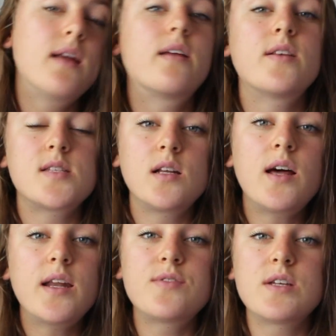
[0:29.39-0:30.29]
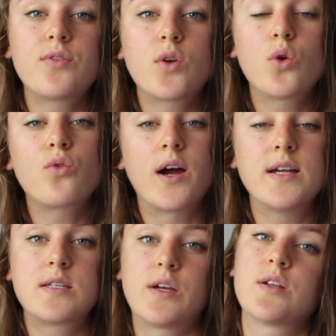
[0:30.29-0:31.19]
Now there's a lot of difficult
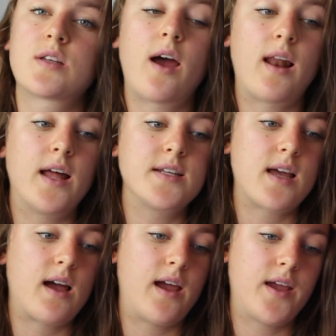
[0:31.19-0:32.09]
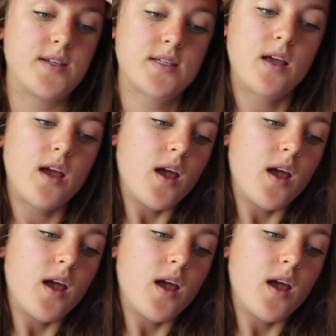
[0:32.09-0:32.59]
rides here in Thailand, and